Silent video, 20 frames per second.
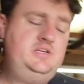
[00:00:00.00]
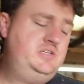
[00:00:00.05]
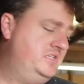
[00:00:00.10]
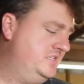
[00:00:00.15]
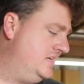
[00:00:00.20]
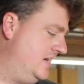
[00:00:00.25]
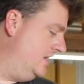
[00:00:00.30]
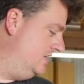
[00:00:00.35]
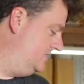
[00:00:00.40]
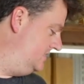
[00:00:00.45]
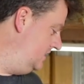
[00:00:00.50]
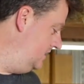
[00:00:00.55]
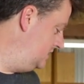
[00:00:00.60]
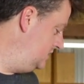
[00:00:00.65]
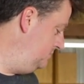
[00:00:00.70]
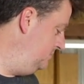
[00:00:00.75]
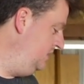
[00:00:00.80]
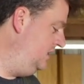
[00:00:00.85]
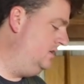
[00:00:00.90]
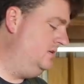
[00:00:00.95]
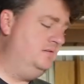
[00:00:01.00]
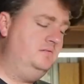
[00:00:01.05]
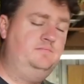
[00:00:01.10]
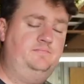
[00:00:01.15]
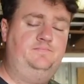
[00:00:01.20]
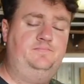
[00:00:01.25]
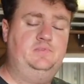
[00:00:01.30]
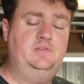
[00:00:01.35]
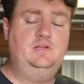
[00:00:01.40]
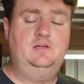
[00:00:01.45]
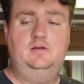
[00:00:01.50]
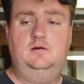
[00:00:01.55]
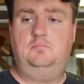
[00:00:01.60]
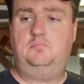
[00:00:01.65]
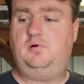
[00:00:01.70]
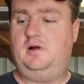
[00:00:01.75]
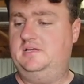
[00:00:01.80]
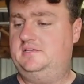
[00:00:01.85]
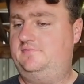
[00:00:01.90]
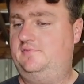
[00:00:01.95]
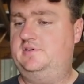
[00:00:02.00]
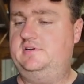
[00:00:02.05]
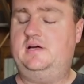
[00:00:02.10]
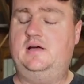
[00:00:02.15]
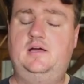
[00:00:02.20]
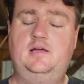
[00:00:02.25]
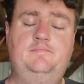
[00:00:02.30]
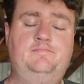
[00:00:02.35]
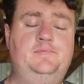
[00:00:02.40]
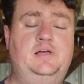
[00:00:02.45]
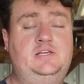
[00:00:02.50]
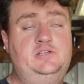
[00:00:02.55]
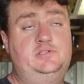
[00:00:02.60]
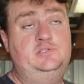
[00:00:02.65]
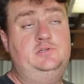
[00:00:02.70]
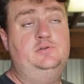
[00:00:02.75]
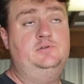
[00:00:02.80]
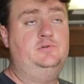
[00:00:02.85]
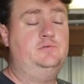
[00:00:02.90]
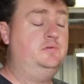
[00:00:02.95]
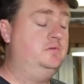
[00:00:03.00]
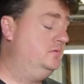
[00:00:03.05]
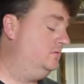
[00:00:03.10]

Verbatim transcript: It just kind of sucked being pressed for time as usual.